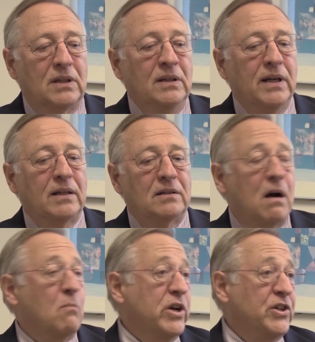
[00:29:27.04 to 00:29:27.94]
and
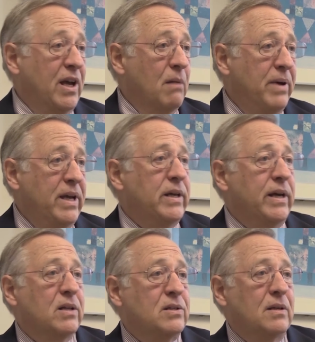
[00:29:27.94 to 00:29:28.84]
Tom Ridge campaigned
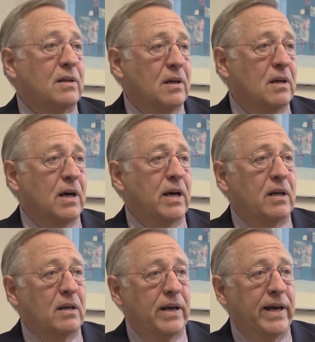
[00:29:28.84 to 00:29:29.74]
against it, and
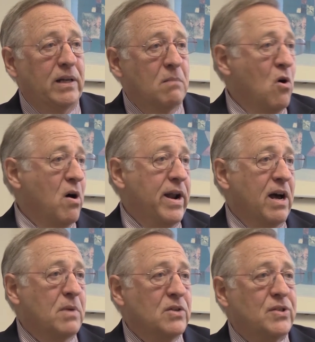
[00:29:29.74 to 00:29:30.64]
I egged him on, I
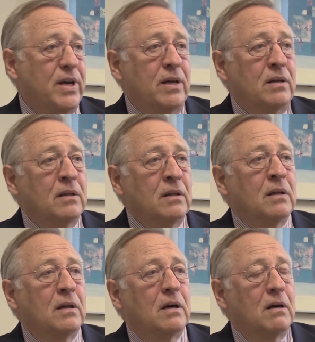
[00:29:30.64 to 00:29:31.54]
must say.
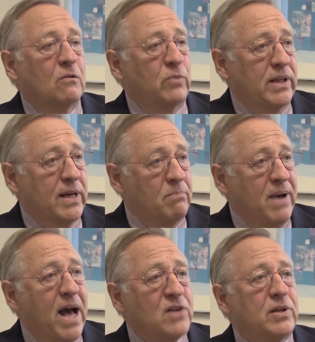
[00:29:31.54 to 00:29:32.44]
We then
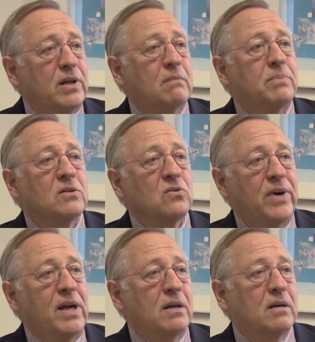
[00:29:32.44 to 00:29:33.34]
passed in
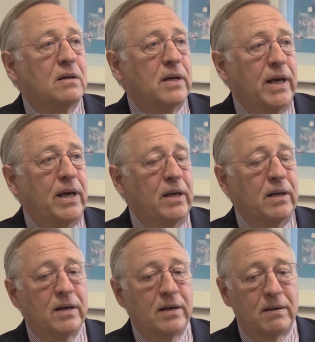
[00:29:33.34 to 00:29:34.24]
Pennsylvania a
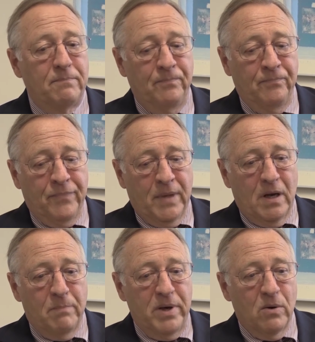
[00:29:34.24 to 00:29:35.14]

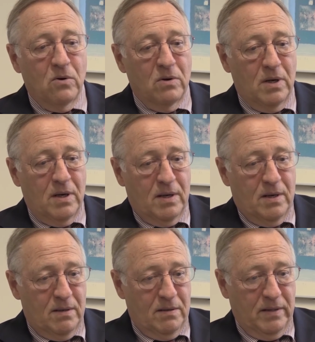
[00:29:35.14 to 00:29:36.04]
bill,
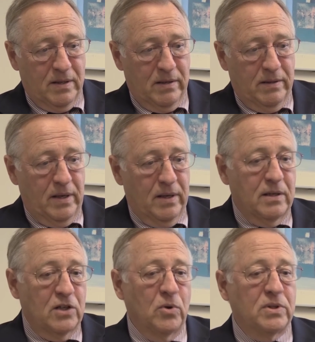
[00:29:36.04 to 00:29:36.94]
the
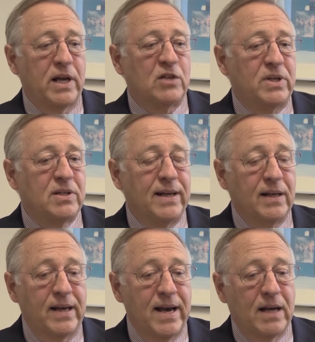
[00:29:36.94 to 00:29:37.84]
Industrial Sites
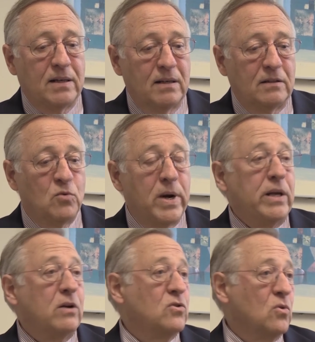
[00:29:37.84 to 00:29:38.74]
Recycling Act, 20
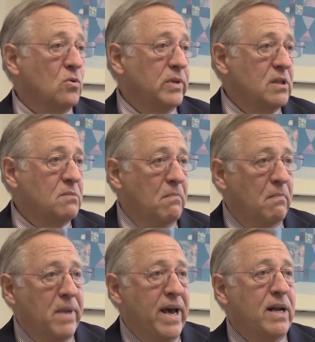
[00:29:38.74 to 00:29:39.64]
years old this
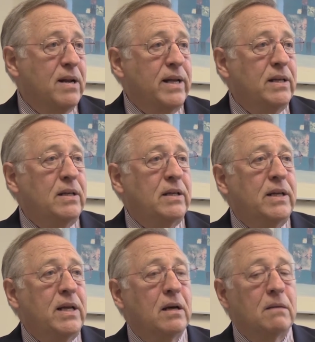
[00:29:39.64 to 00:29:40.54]
May
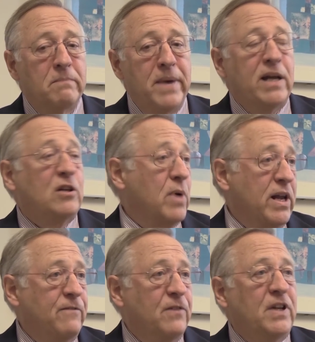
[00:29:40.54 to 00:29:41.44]

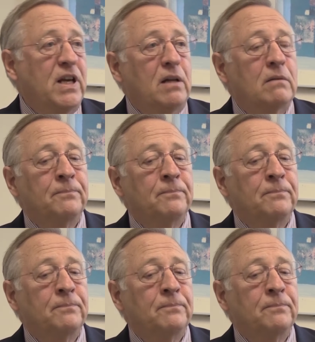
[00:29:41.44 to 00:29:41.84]
2015,